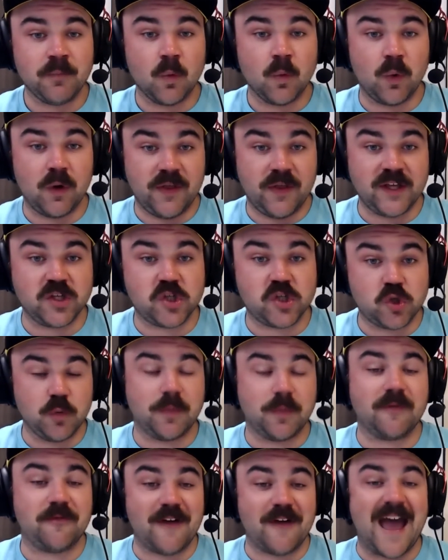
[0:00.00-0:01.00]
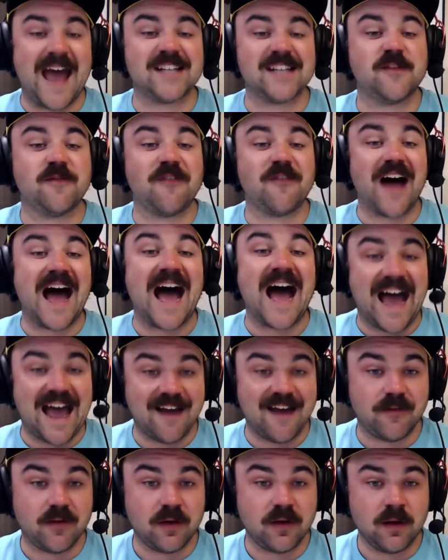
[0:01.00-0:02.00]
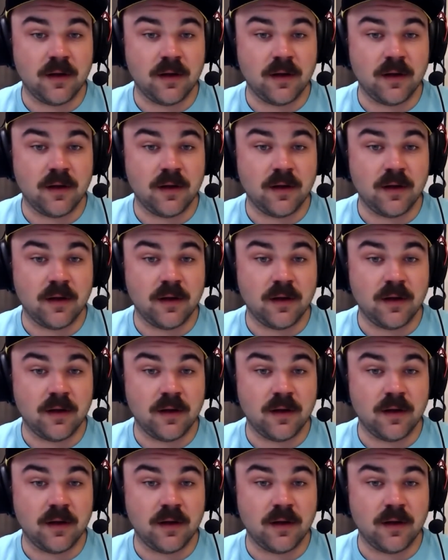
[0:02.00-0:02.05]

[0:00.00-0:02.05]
with his super fast 5.